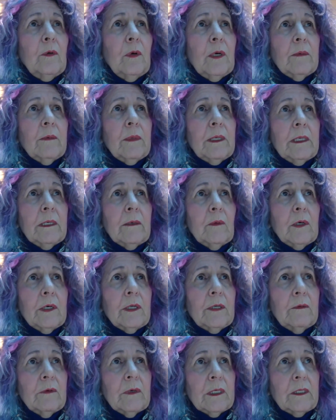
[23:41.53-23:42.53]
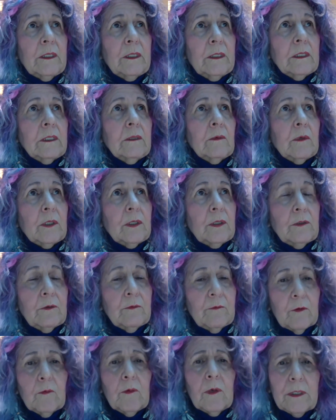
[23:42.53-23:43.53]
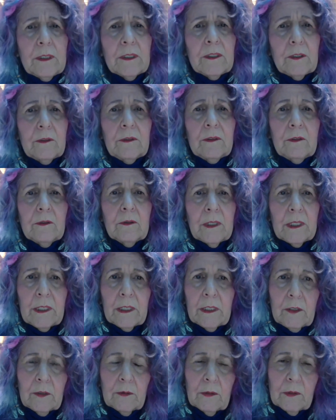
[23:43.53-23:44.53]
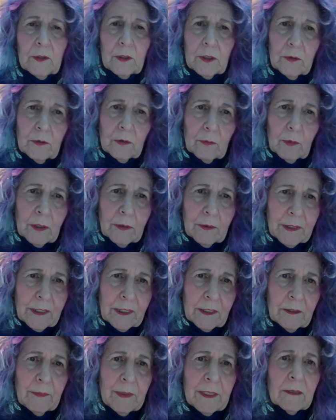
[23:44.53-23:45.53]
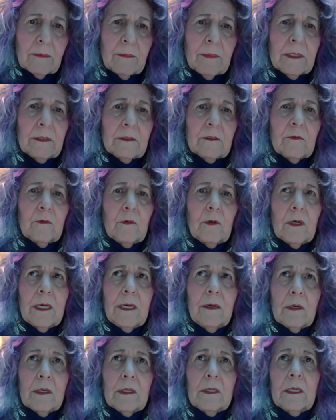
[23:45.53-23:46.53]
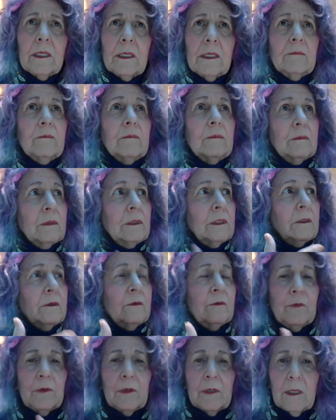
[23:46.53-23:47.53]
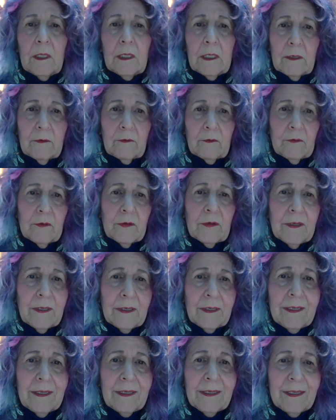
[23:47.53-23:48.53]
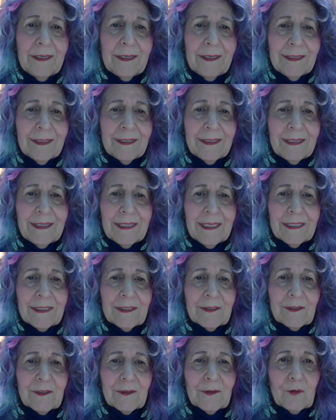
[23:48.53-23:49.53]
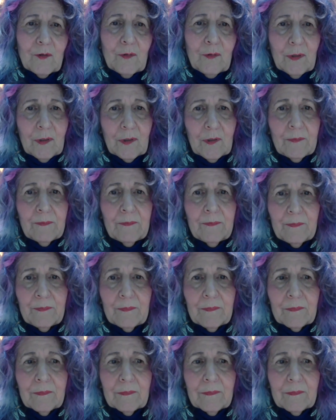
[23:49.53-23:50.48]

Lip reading: who am I? What have I done? For what do I need to atone? What do I need to make amends for? How can I live a life that's truer,